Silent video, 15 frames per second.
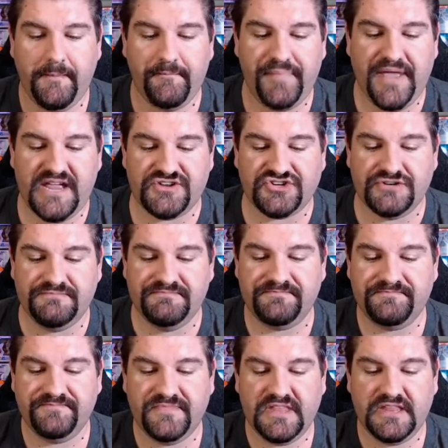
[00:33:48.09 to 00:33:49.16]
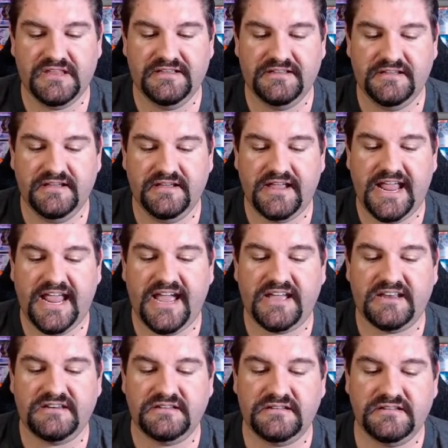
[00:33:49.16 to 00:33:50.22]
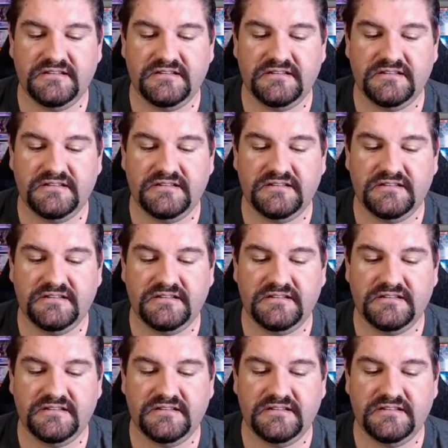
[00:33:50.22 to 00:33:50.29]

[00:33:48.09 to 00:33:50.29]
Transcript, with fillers: Pancham and